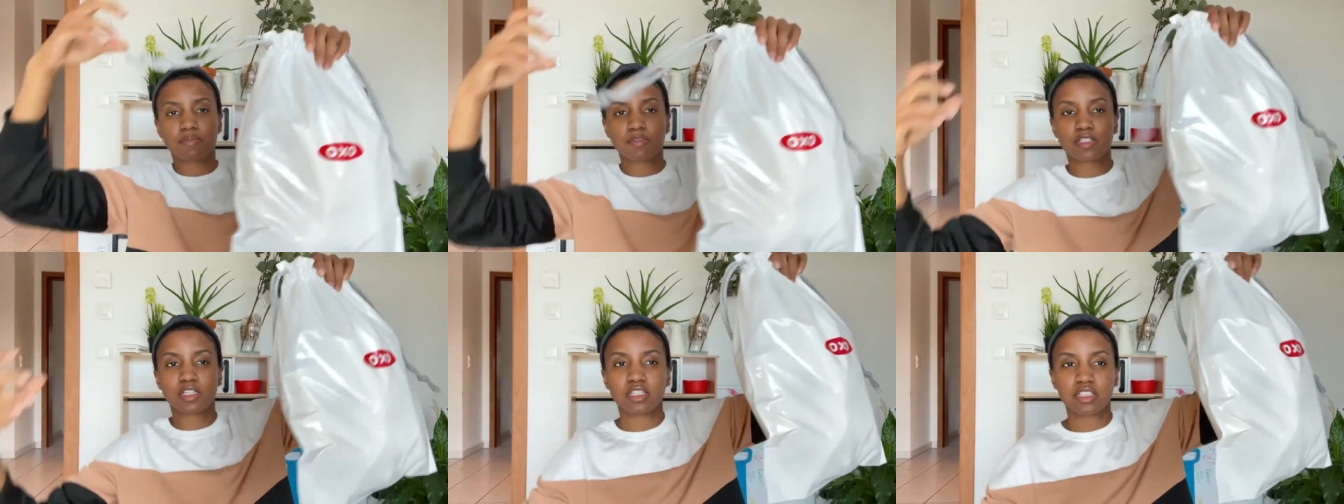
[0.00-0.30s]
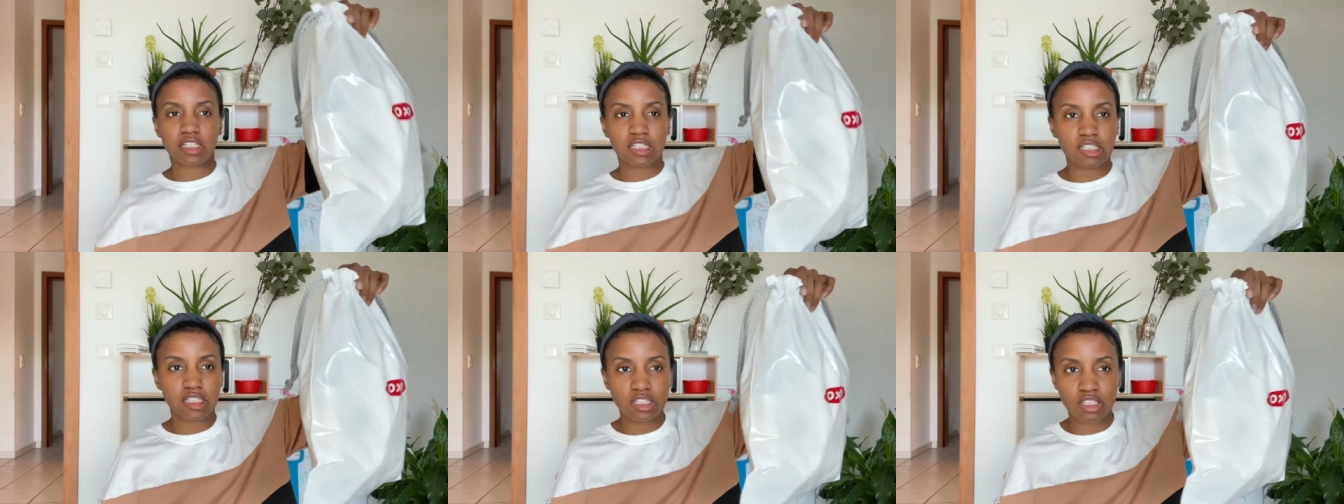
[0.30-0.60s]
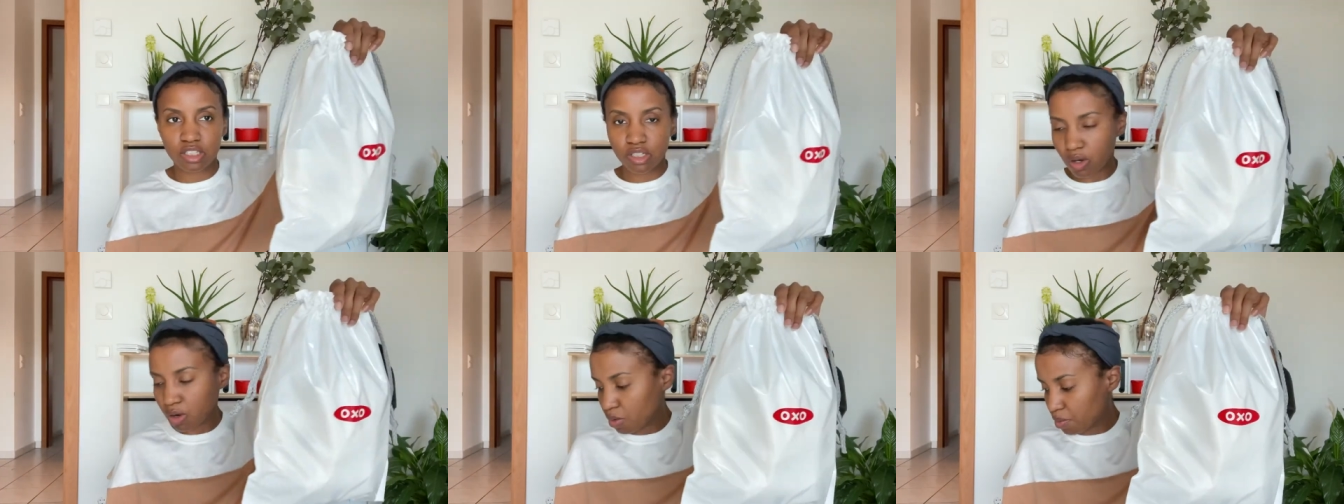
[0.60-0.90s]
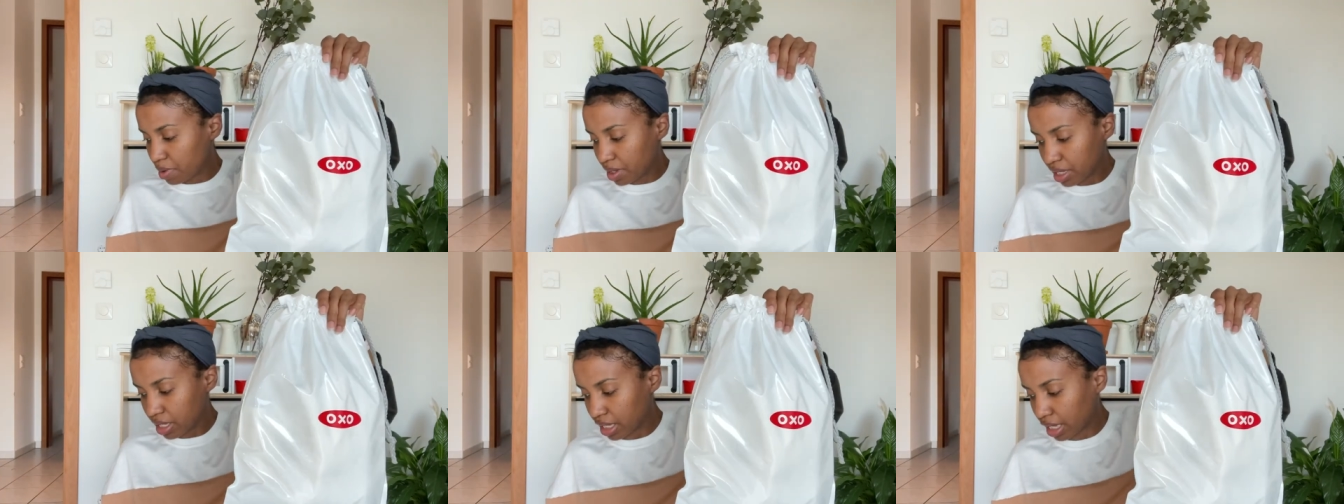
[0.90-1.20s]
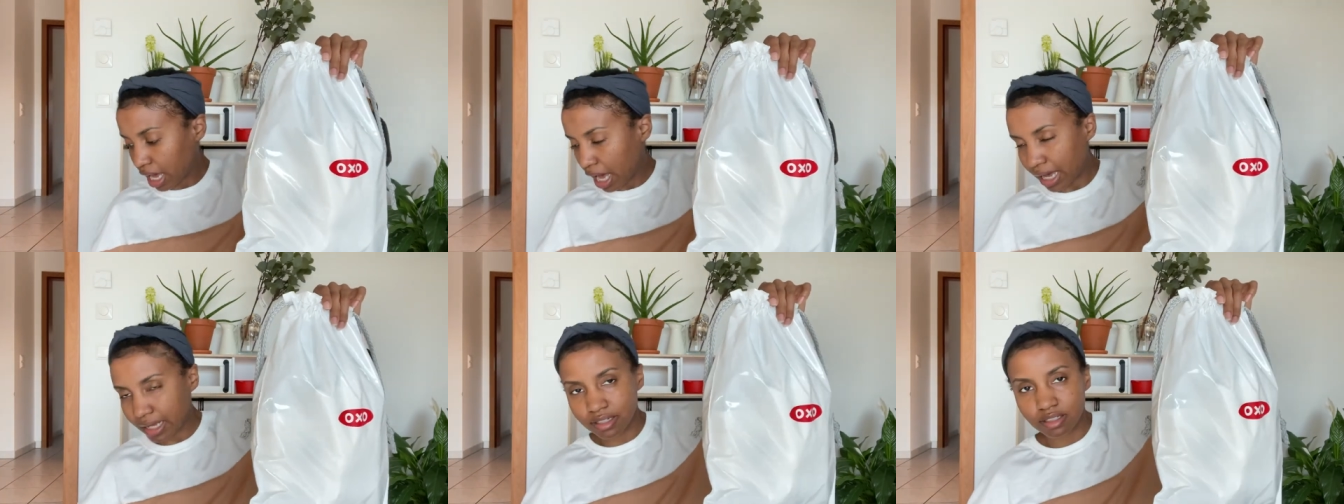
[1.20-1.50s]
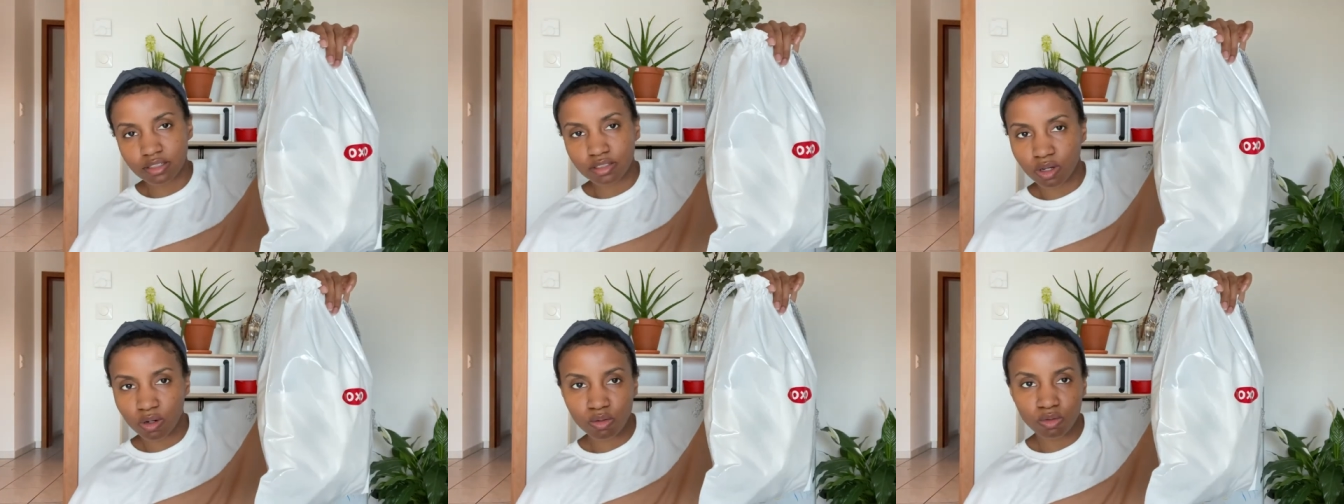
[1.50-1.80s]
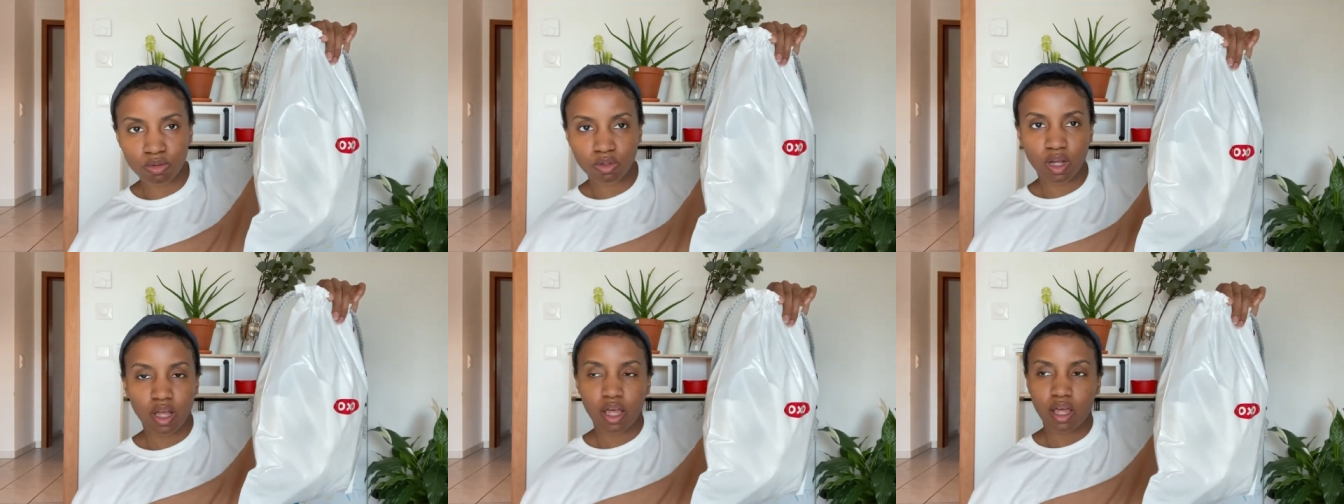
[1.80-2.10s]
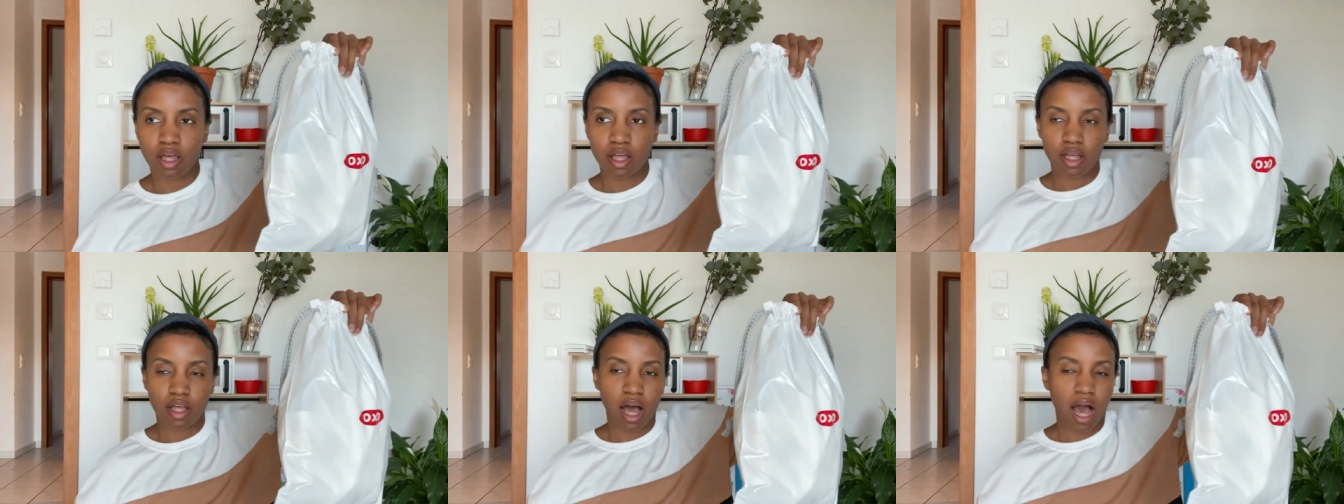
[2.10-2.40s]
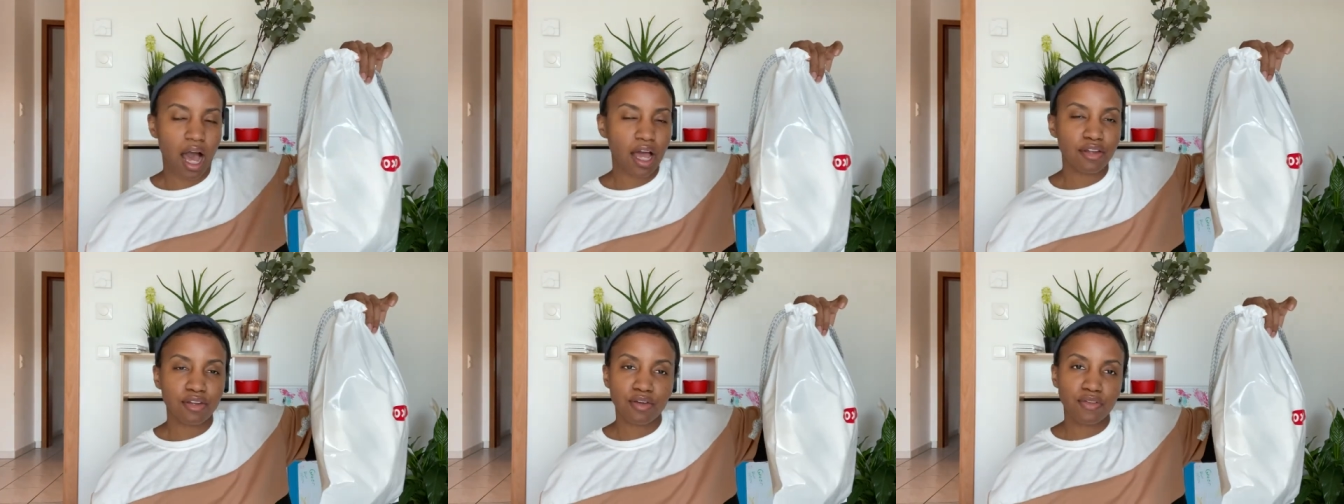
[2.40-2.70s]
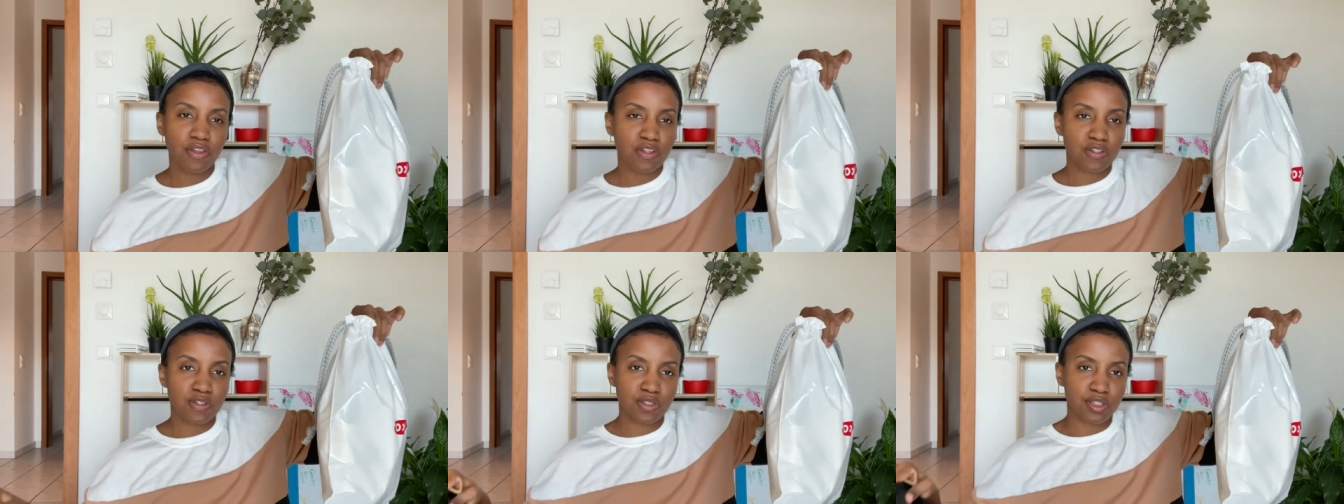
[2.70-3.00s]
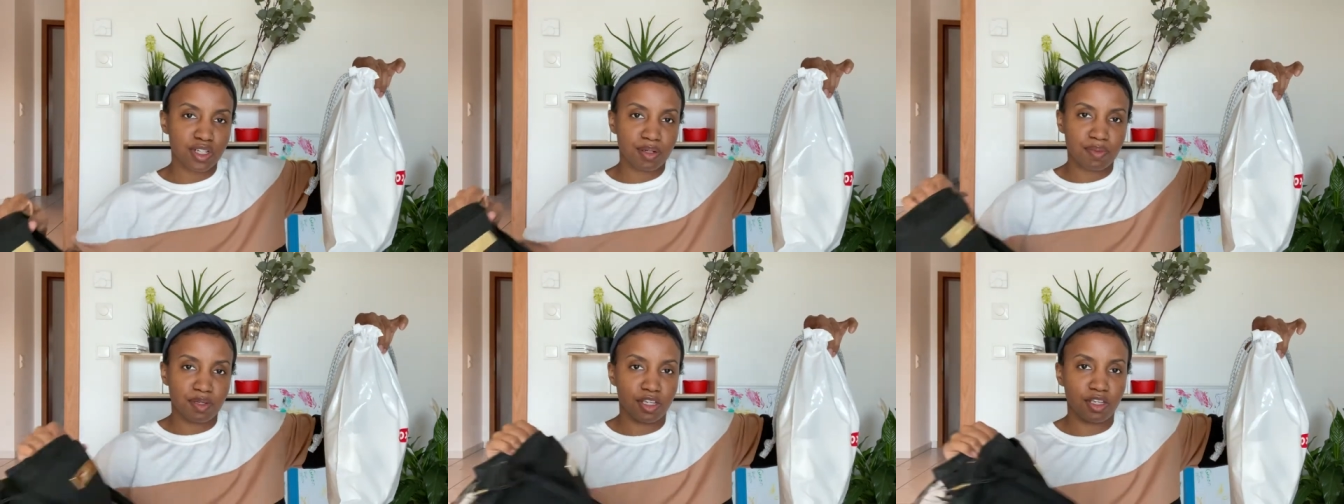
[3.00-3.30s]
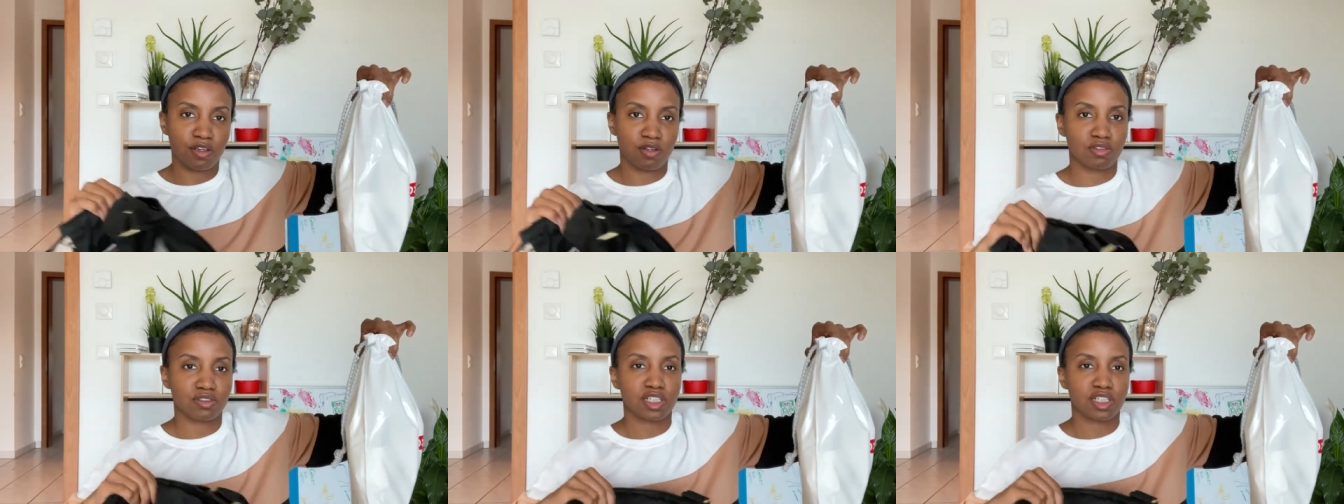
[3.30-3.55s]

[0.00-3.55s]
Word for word: Since this is so big, I don't, I knew this was gonna be huge.